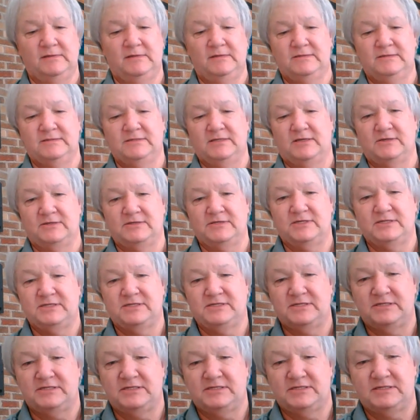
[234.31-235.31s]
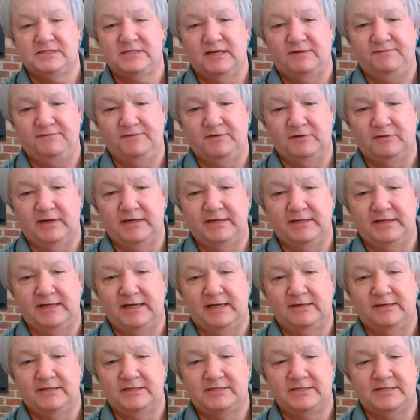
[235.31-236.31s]
So I'll stuff it right
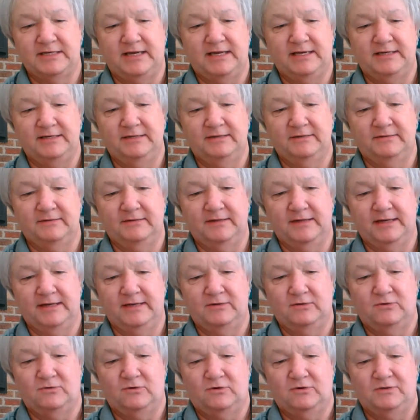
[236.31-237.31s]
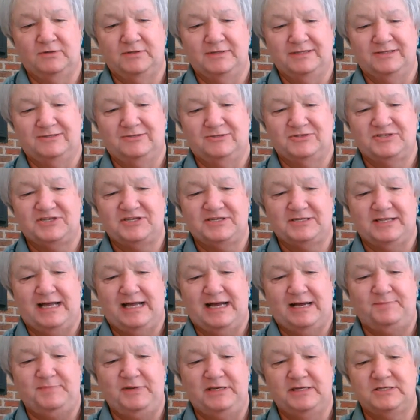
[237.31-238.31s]
down inside that hole, that little
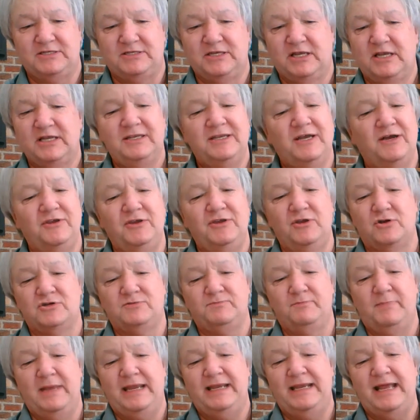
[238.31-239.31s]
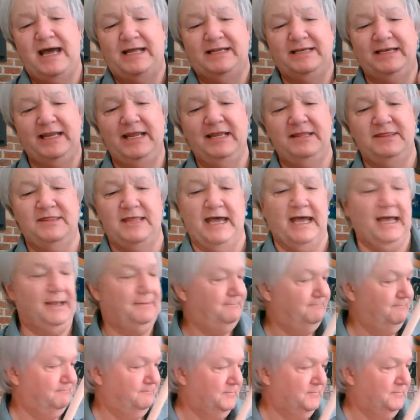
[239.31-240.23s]
sloppiness. Now yours may not need that.